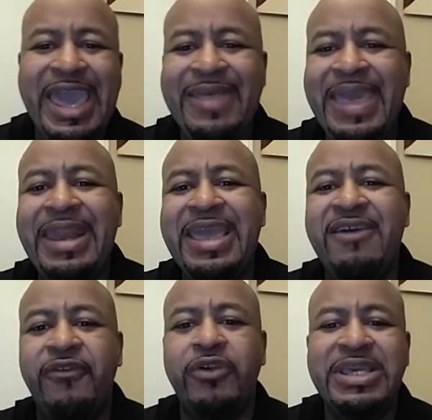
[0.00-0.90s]
And that
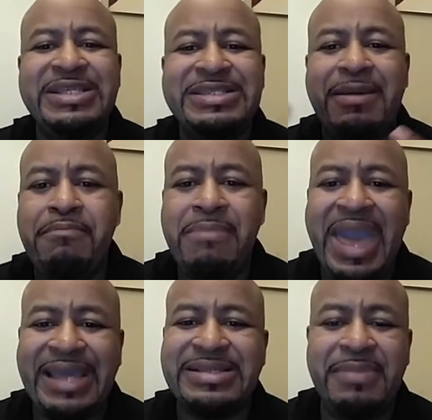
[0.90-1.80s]
effort is to
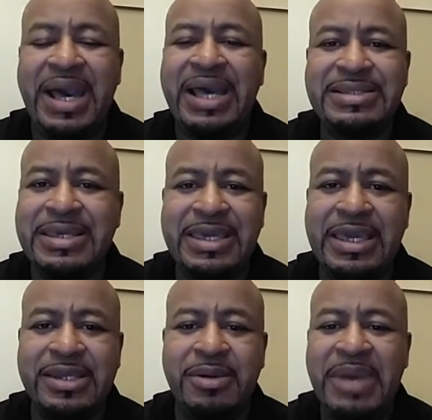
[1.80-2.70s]
maximize the
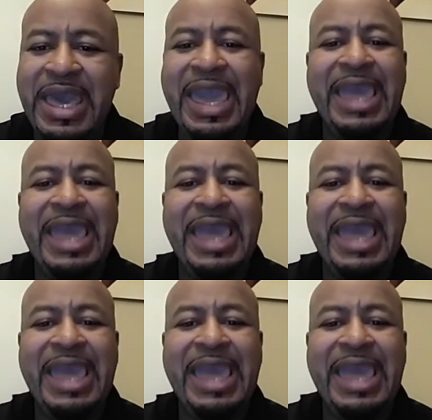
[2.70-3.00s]
kingdom